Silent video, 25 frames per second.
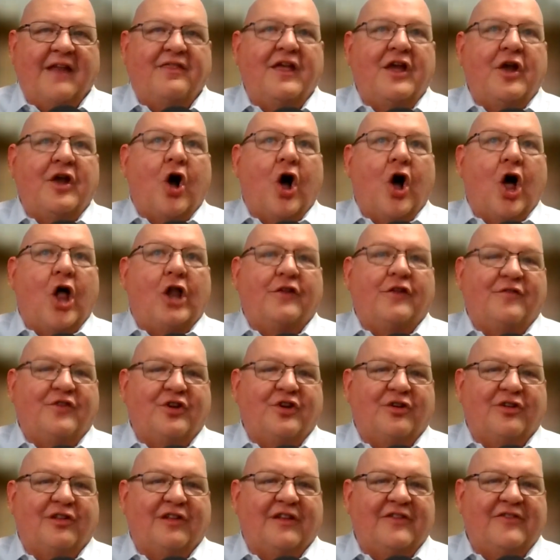think all of
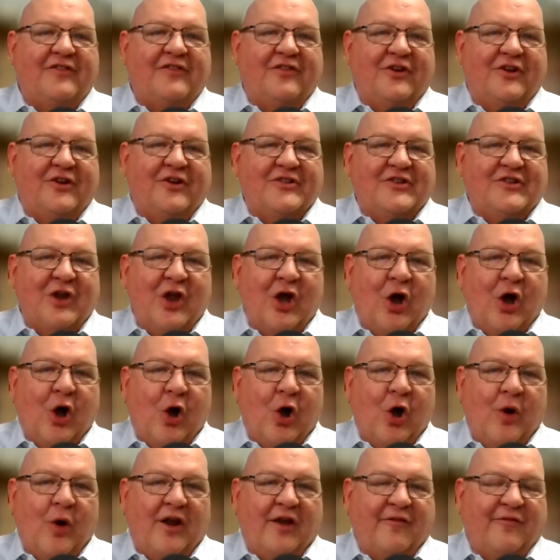your listeners
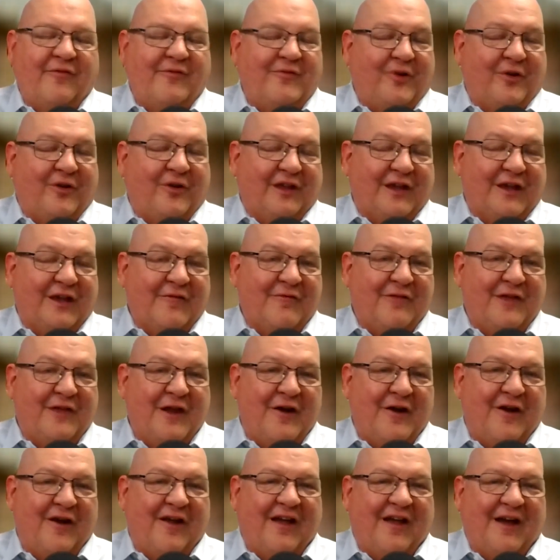know and certainly if
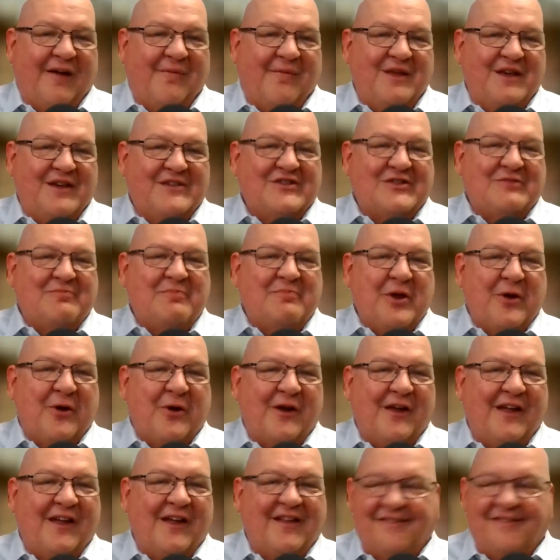they're uh,
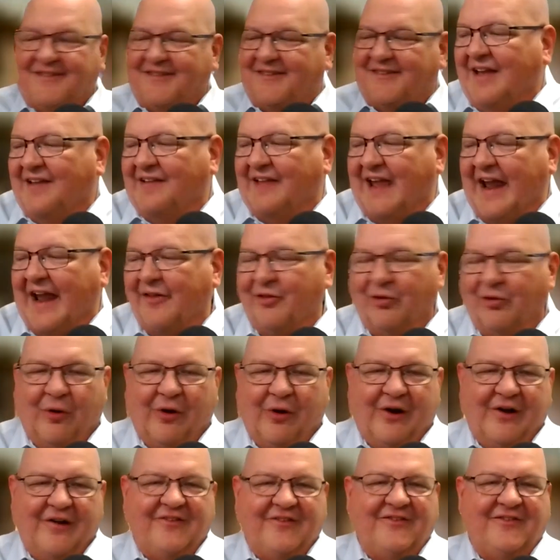experienced land
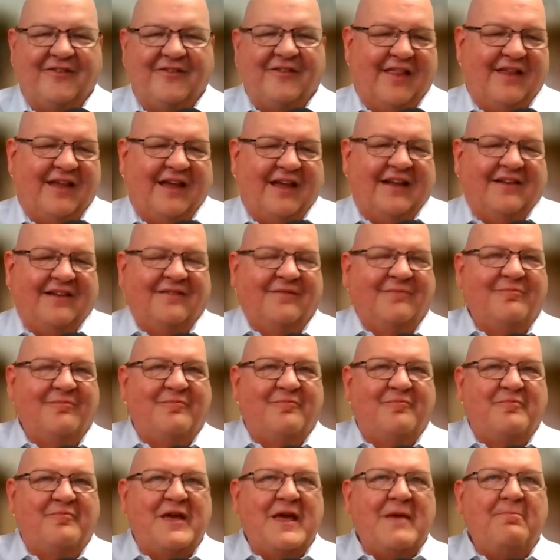landlords that
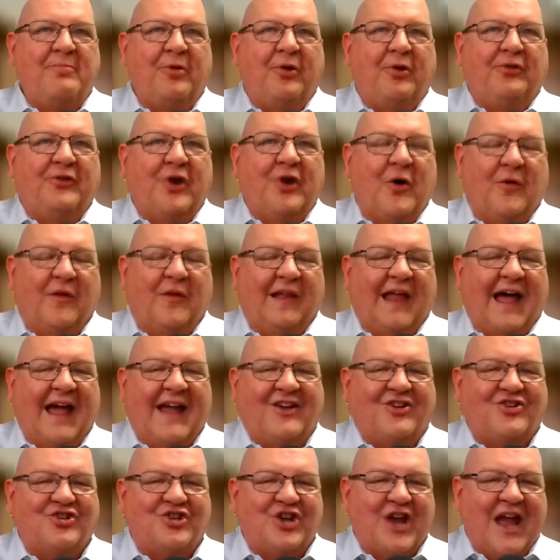people don't
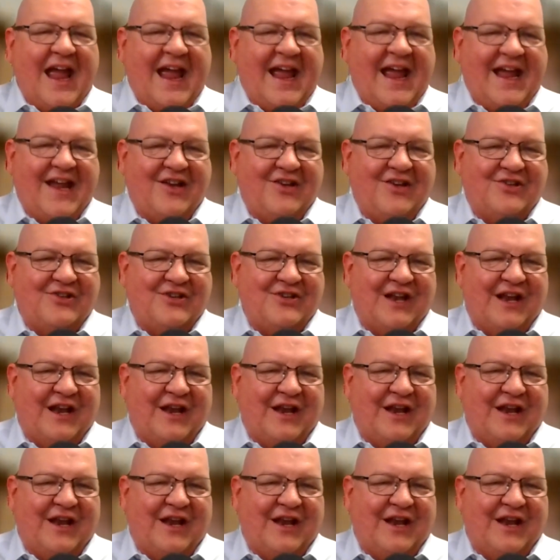like change.